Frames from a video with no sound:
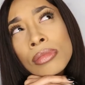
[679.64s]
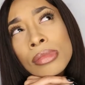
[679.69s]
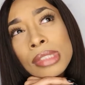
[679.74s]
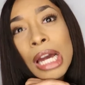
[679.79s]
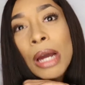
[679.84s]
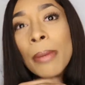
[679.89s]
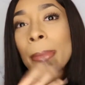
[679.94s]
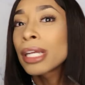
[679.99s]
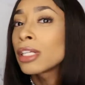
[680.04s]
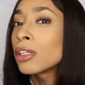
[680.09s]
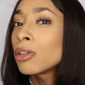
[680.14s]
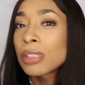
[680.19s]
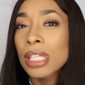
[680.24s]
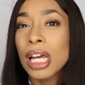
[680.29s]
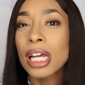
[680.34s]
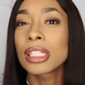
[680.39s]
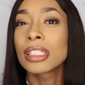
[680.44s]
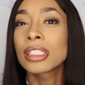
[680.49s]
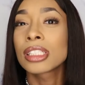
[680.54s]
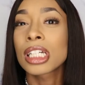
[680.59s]
that don't make no
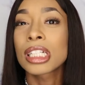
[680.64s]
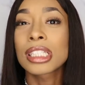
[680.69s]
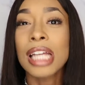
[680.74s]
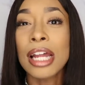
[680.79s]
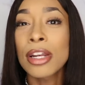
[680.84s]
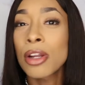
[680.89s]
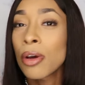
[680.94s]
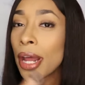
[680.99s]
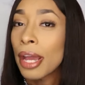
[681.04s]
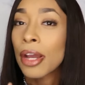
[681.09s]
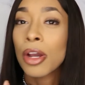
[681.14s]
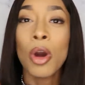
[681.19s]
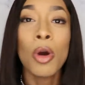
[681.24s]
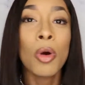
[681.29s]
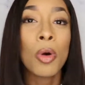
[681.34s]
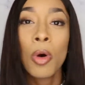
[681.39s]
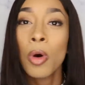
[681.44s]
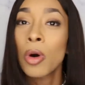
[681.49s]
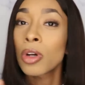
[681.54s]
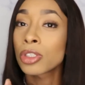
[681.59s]
sense, because I know that
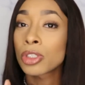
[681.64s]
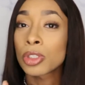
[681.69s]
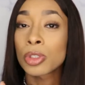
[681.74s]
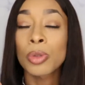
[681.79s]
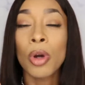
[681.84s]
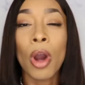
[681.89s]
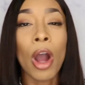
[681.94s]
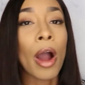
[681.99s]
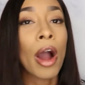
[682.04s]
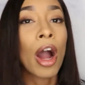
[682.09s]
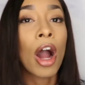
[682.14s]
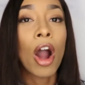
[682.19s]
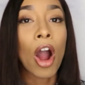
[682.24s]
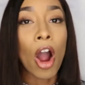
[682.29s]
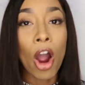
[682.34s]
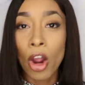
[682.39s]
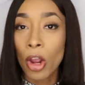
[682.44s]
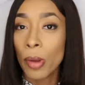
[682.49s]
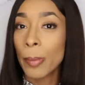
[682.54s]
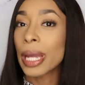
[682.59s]
coat costs you a
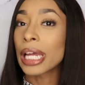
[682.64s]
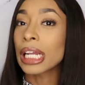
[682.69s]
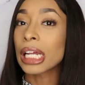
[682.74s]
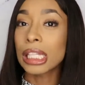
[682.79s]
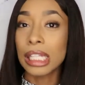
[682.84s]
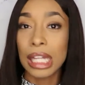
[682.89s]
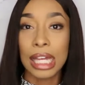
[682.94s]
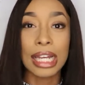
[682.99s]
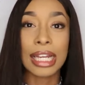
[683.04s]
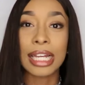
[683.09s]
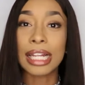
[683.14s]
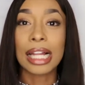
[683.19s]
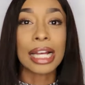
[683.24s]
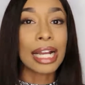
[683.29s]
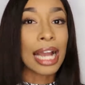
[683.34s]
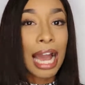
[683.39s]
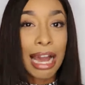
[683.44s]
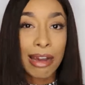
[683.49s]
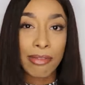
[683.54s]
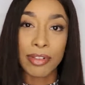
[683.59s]
arm and a leg and
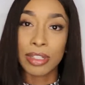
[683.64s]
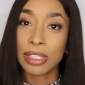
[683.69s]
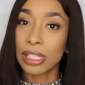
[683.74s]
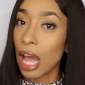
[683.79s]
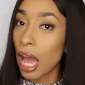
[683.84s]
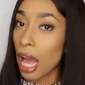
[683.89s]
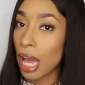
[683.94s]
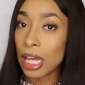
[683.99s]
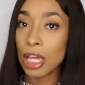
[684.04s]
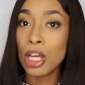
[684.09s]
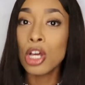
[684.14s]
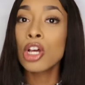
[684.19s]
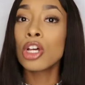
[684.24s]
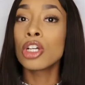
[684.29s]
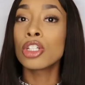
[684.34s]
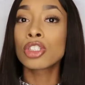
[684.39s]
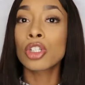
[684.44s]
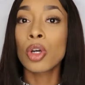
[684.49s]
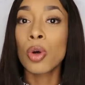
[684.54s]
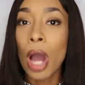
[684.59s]
like half a thigh.
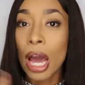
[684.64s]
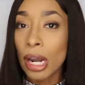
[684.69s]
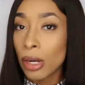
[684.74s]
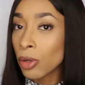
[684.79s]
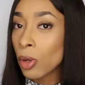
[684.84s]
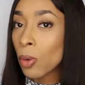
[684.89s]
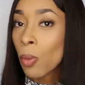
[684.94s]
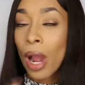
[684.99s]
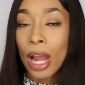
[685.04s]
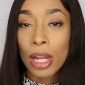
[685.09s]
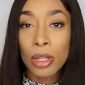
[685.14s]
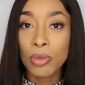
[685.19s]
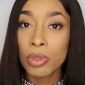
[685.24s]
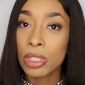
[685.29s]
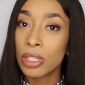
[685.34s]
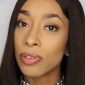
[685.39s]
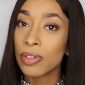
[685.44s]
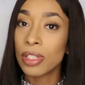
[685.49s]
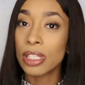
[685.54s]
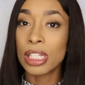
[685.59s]
So I don't know why you
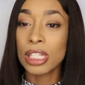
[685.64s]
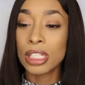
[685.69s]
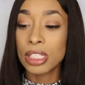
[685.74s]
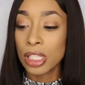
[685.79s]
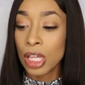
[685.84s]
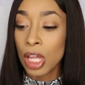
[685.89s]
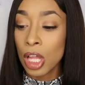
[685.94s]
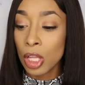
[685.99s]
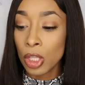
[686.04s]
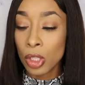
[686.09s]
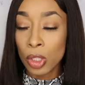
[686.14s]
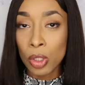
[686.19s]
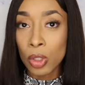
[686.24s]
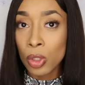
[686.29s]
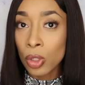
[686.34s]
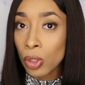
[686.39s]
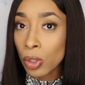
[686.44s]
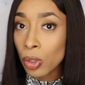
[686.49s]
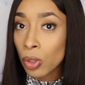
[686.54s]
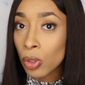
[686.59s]
leaving this
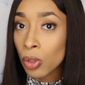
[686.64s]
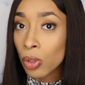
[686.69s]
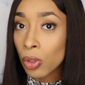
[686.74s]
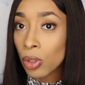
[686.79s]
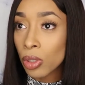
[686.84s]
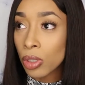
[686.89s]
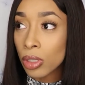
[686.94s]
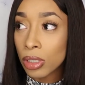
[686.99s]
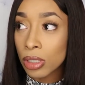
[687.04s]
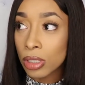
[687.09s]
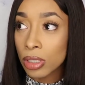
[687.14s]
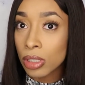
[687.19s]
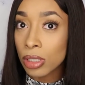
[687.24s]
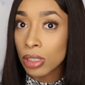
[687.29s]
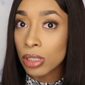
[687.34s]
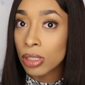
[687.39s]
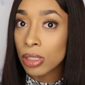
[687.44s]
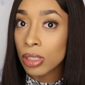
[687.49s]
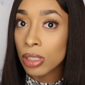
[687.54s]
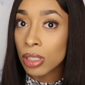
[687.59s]
little,
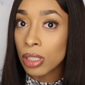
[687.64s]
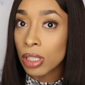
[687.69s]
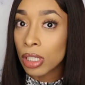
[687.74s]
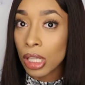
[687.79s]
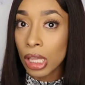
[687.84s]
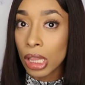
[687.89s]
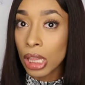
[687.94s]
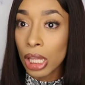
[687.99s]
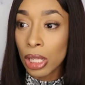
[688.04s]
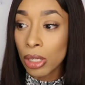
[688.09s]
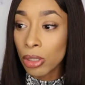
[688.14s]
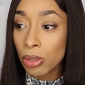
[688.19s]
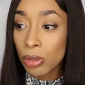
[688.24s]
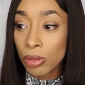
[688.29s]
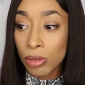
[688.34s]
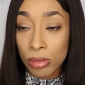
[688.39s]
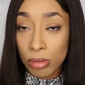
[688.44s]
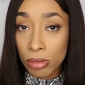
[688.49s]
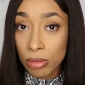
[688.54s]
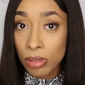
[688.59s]

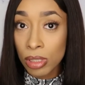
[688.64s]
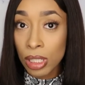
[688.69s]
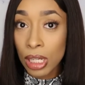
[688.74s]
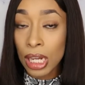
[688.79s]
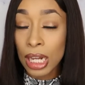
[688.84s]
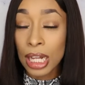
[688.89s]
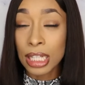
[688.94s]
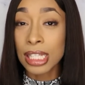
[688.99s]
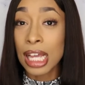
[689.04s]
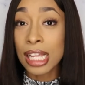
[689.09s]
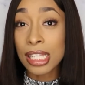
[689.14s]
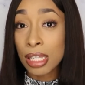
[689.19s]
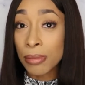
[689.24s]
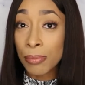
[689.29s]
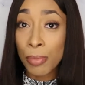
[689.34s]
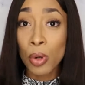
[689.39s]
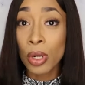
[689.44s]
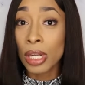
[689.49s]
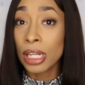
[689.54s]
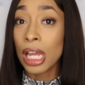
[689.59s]
because at
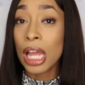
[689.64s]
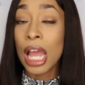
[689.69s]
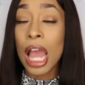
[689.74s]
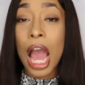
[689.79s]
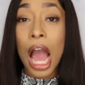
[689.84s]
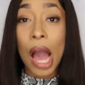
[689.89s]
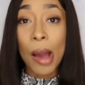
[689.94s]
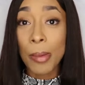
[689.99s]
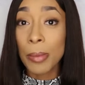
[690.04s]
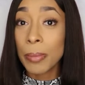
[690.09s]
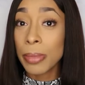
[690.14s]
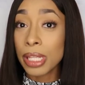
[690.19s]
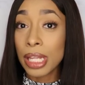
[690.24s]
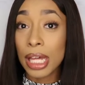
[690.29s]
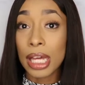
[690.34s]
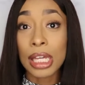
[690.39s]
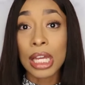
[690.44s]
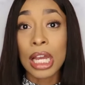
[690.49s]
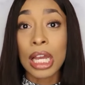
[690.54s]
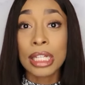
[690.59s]
some point I'm gonna be
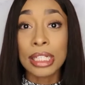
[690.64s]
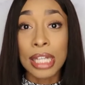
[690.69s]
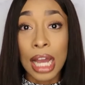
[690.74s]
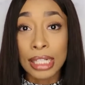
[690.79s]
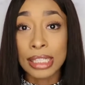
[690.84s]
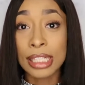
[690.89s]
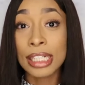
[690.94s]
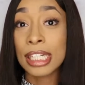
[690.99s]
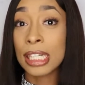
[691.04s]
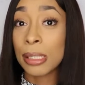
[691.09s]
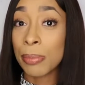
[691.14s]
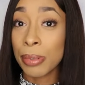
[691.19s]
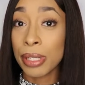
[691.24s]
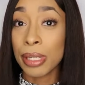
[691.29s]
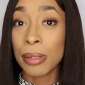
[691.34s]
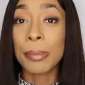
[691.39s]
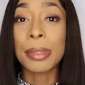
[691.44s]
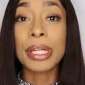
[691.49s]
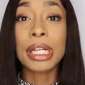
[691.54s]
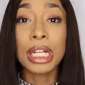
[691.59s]
like, y'all can keep
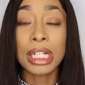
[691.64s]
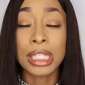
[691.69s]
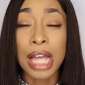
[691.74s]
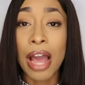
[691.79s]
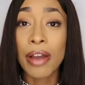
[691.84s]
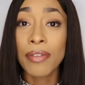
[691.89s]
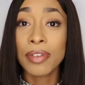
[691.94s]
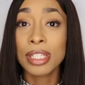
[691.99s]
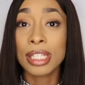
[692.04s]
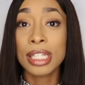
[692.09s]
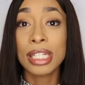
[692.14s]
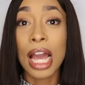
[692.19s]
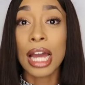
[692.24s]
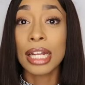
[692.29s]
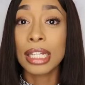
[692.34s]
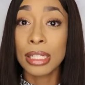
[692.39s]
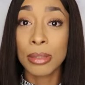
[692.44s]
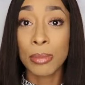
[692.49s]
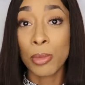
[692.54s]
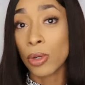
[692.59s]
it, because obviously y'all
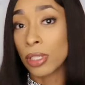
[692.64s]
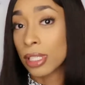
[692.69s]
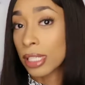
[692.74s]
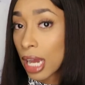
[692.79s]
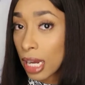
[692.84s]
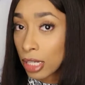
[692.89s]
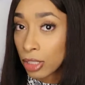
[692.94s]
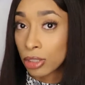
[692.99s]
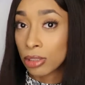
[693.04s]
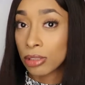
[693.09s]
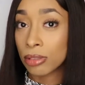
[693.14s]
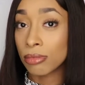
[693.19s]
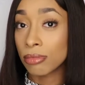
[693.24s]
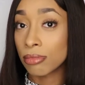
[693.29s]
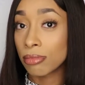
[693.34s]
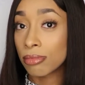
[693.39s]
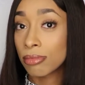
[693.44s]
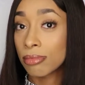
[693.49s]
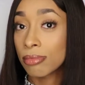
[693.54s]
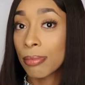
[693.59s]
need it more than I do,
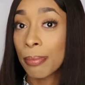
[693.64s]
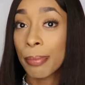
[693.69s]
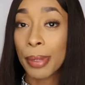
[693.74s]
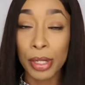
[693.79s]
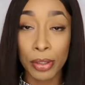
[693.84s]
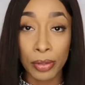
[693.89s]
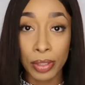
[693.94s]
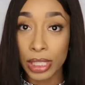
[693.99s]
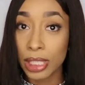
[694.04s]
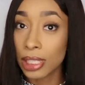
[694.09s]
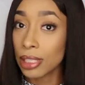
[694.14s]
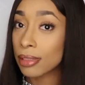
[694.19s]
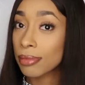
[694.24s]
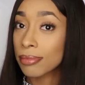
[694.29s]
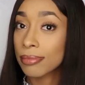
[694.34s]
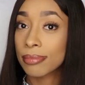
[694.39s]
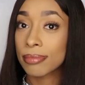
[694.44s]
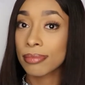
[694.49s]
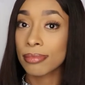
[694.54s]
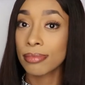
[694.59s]
period.